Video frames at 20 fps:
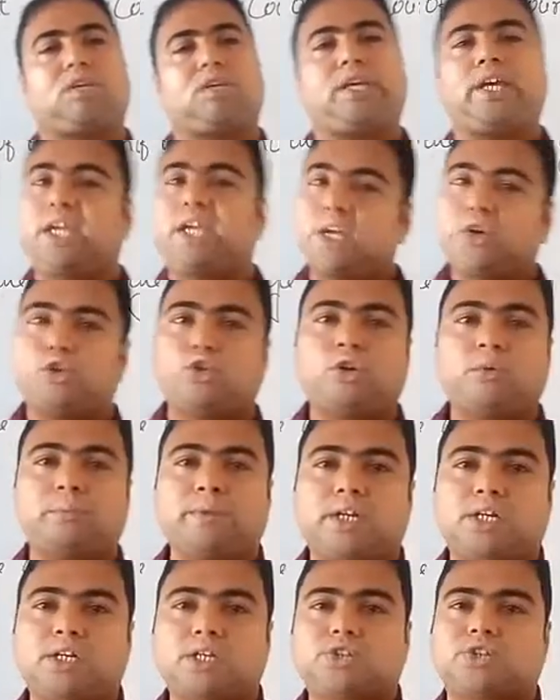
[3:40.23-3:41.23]

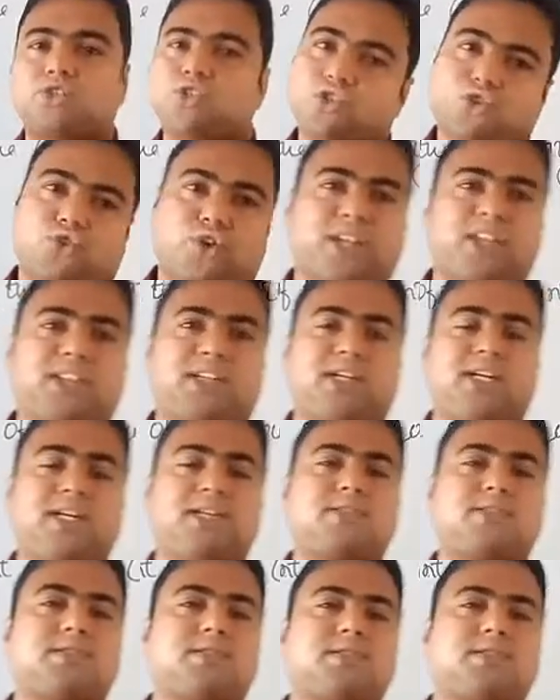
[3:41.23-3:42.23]
economic
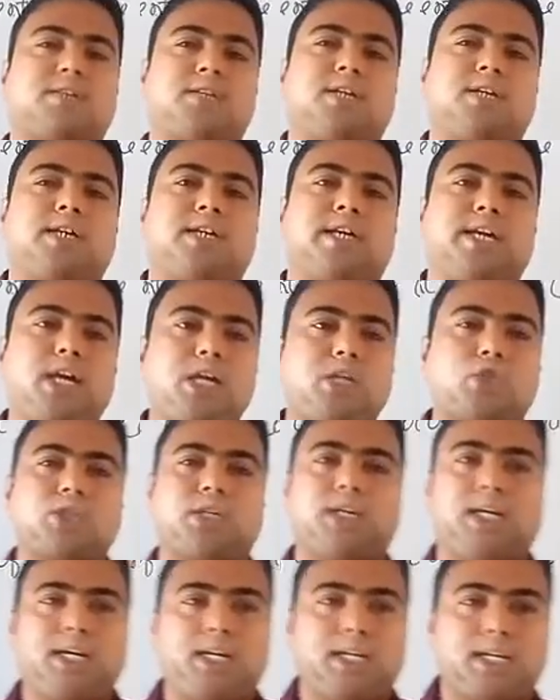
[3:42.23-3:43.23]
strengthness is
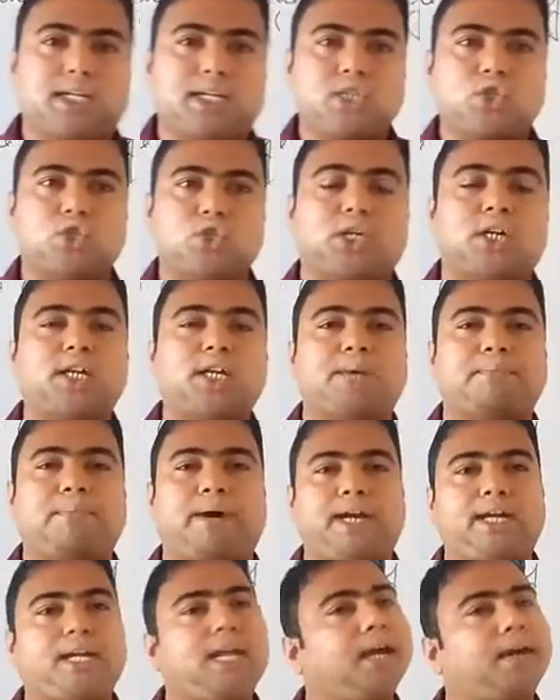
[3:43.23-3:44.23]
increasing day
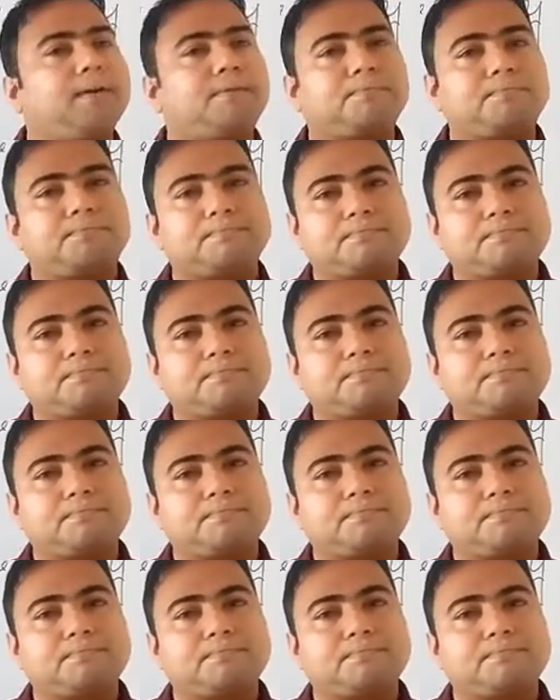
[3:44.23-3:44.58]
by day.